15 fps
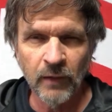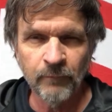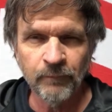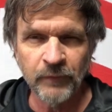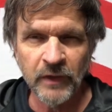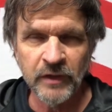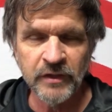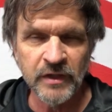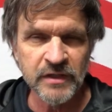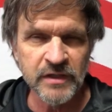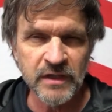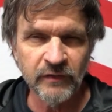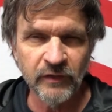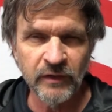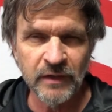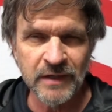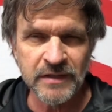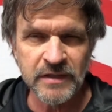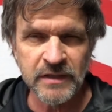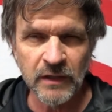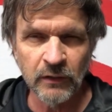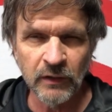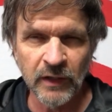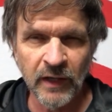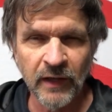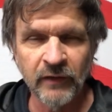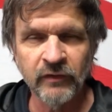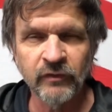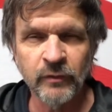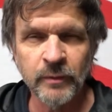It doesn't even necessarily
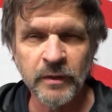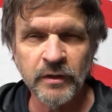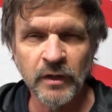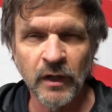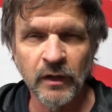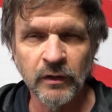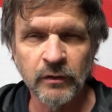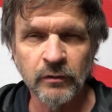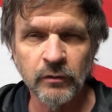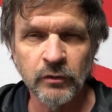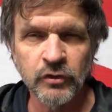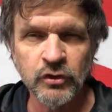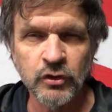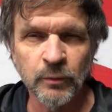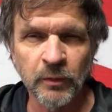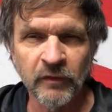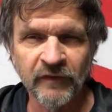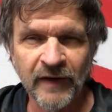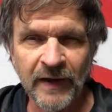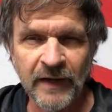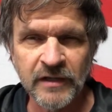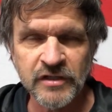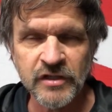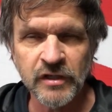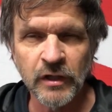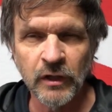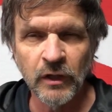have to be done super fast.